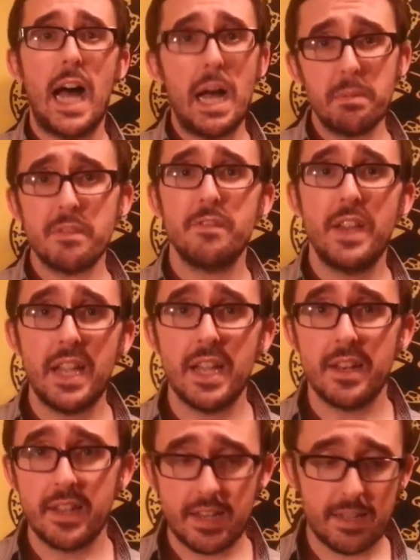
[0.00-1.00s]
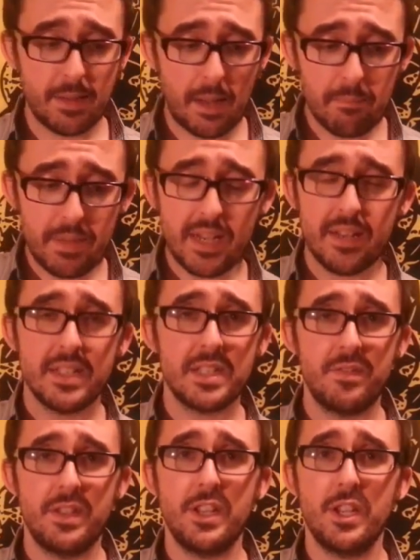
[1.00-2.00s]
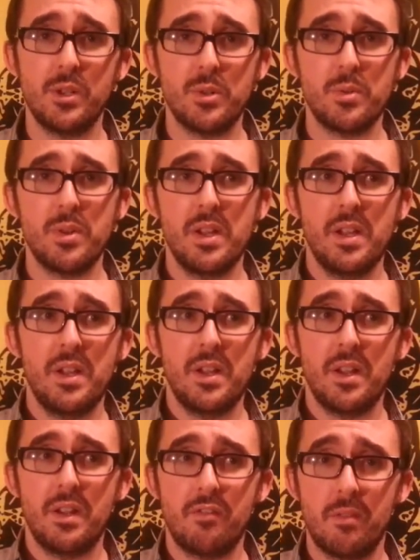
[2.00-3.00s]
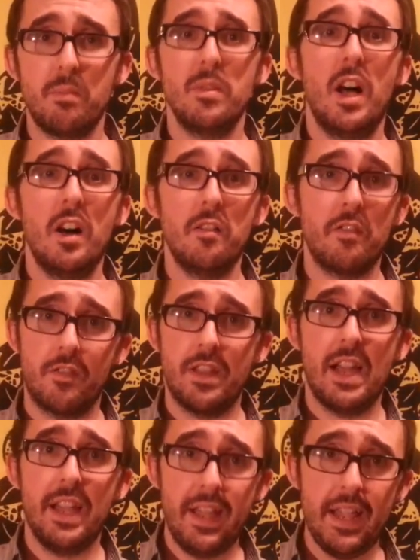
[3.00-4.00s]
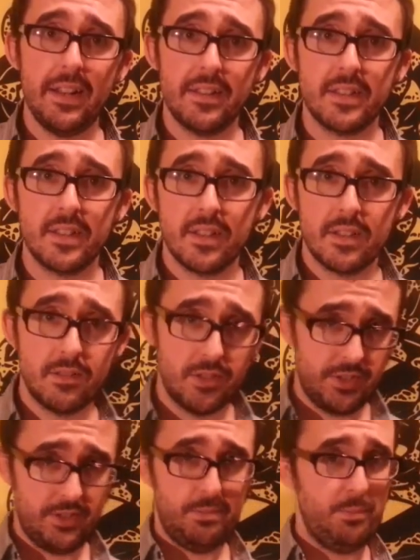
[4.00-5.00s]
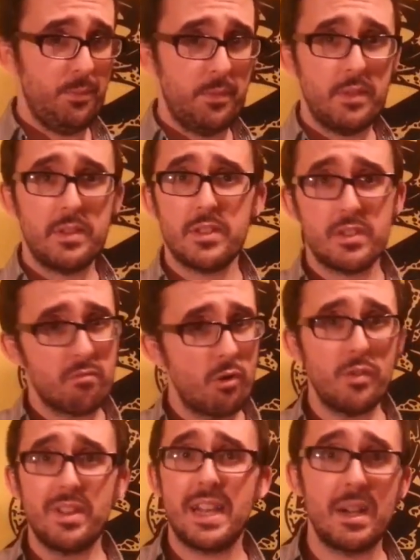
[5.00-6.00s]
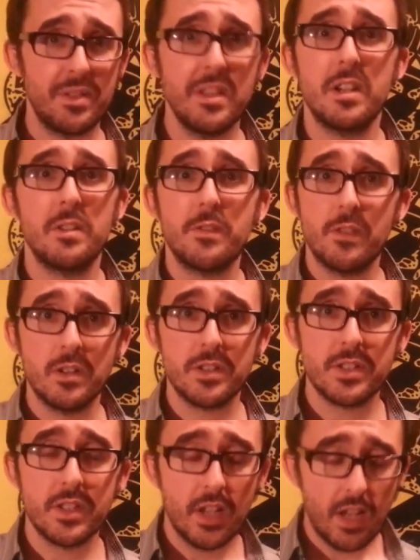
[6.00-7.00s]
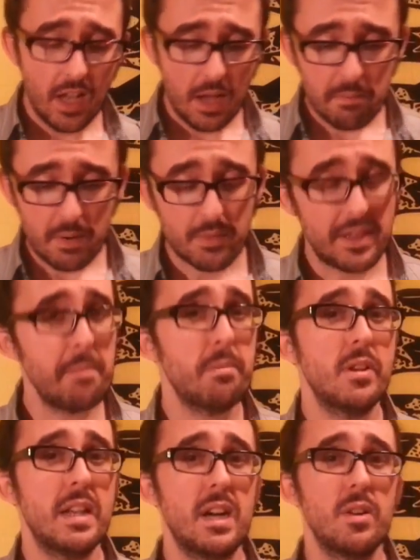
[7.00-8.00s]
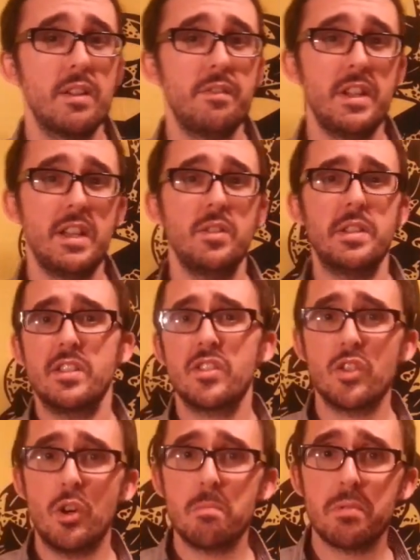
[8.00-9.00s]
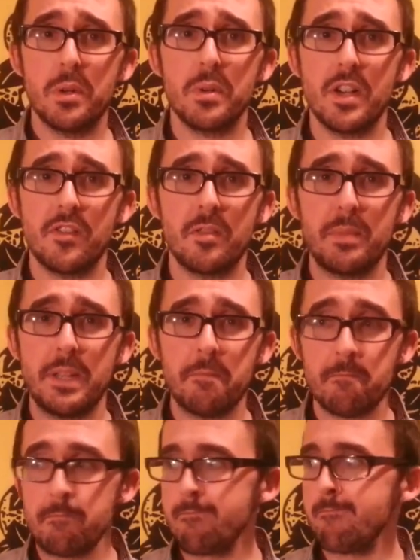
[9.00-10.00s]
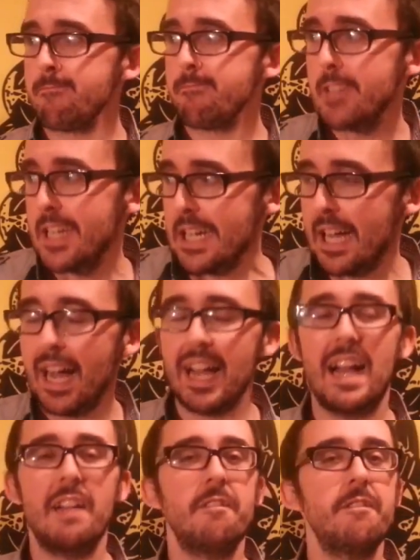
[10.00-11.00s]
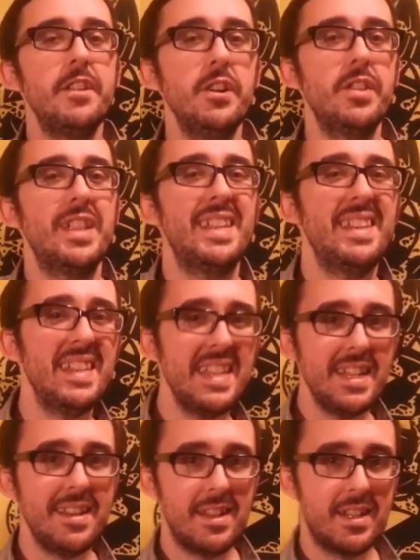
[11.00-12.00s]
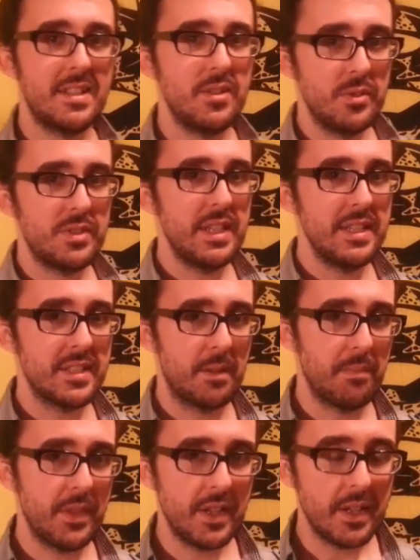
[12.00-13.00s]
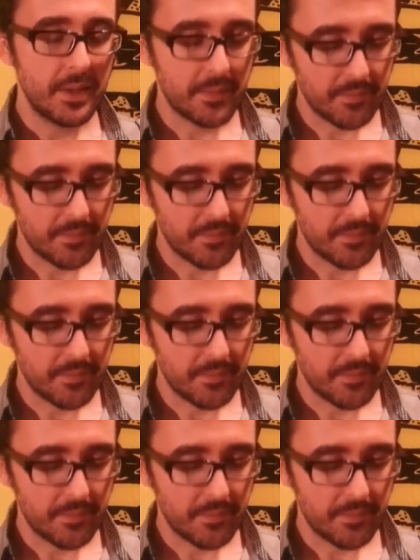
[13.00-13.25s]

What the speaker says: I'm a fan, and I'm making this video from love, not hate. Just throwing it out there first. But when they put out a video that's so pro-government, I feel the need to say something.